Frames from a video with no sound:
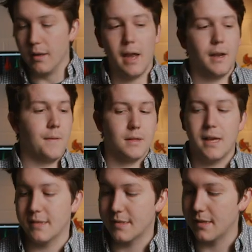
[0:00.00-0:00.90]
Yeah,
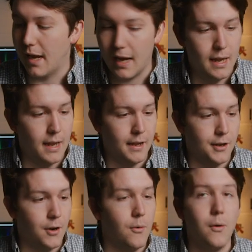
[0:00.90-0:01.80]
nonetheless, I
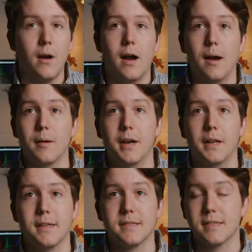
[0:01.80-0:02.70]
you know I'm gonna
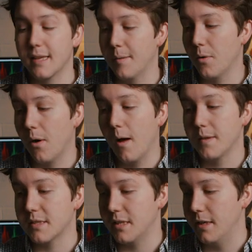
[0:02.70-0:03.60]
disassemble all
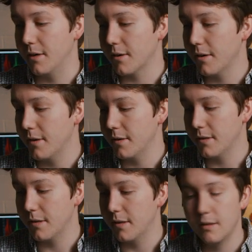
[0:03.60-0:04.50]
this gear
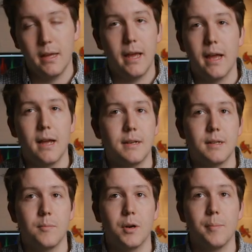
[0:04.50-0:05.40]
and
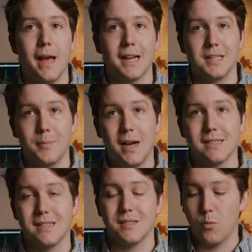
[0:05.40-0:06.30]
put it back in the
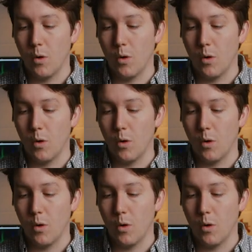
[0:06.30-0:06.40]
boxes.